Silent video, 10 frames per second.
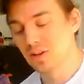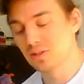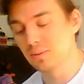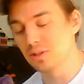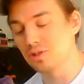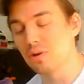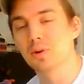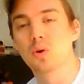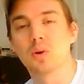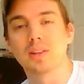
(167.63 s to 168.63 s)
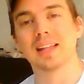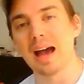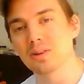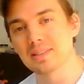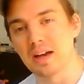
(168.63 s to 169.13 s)
So I'm going to start recording
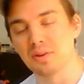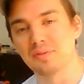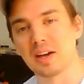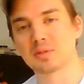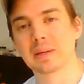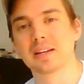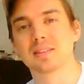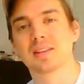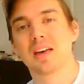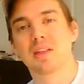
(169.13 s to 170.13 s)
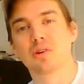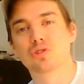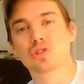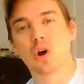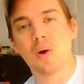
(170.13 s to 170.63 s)
loud sound effects because they're
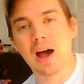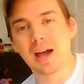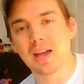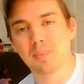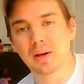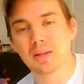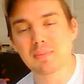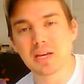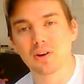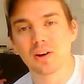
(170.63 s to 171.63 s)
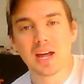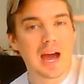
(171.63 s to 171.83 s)
so high up on the meter.